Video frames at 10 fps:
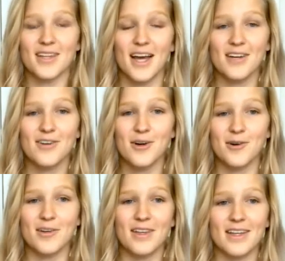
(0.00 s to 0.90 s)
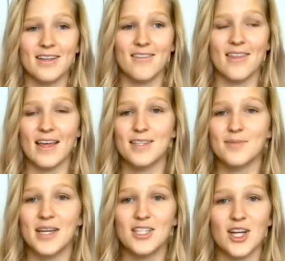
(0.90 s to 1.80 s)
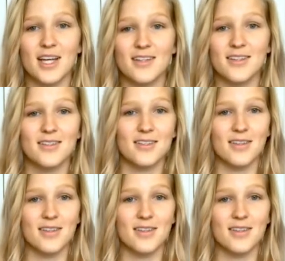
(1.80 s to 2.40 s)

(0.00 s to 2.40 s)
I don't know, like things may change.